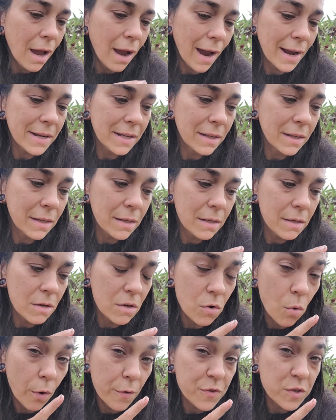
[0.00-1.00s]
I did
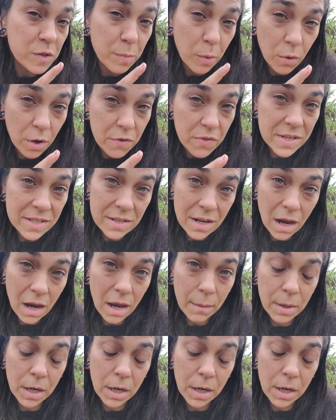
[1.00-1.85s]
North Spore this time,